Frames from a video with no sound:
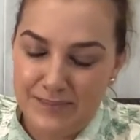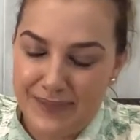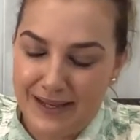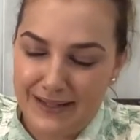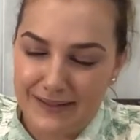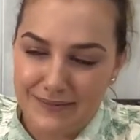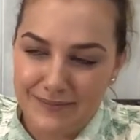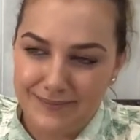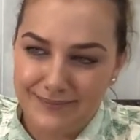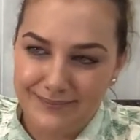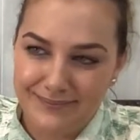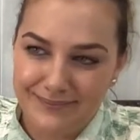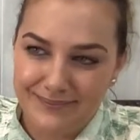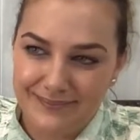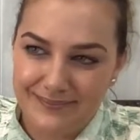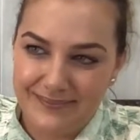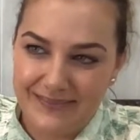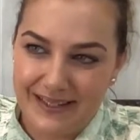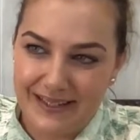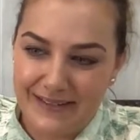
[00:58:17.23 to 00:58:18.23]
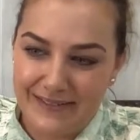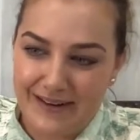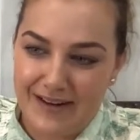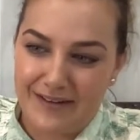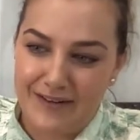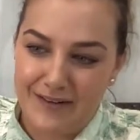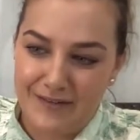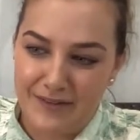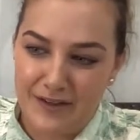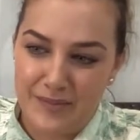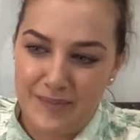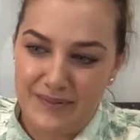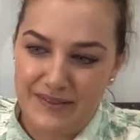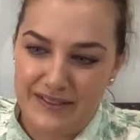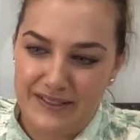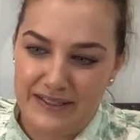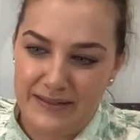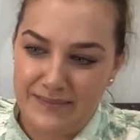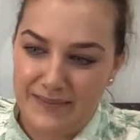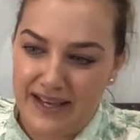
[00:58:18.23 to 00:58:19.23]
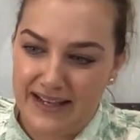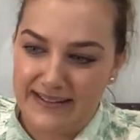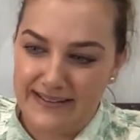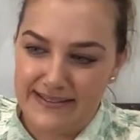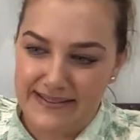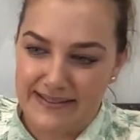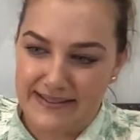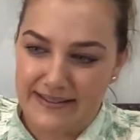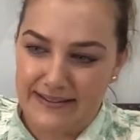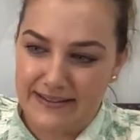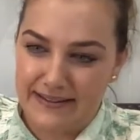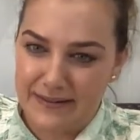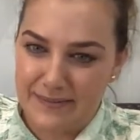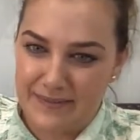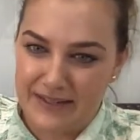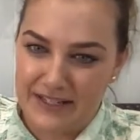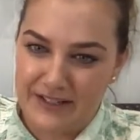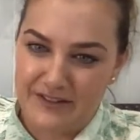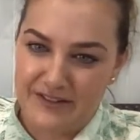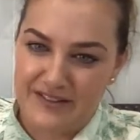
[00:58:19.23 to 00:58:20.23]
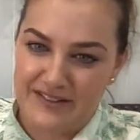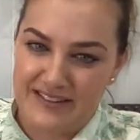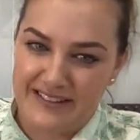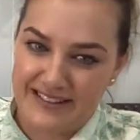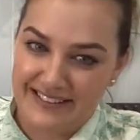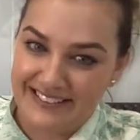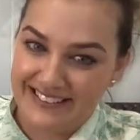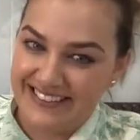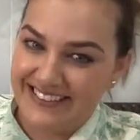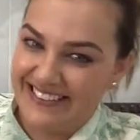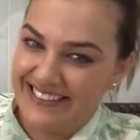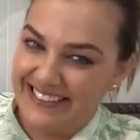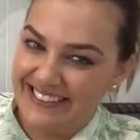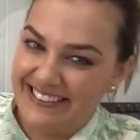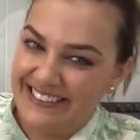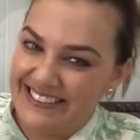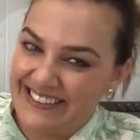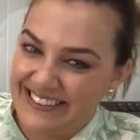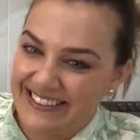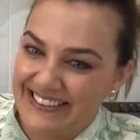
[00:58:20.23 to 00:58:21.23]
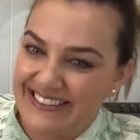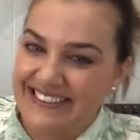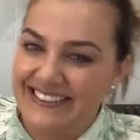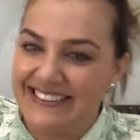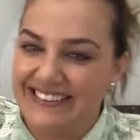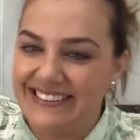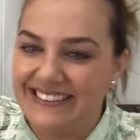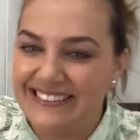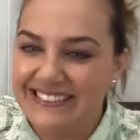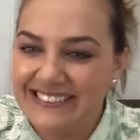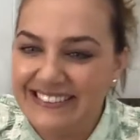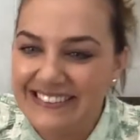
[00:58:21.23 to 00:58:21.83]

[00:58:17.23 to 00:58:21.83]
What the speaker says: But there are a few petite males that I'm interested in.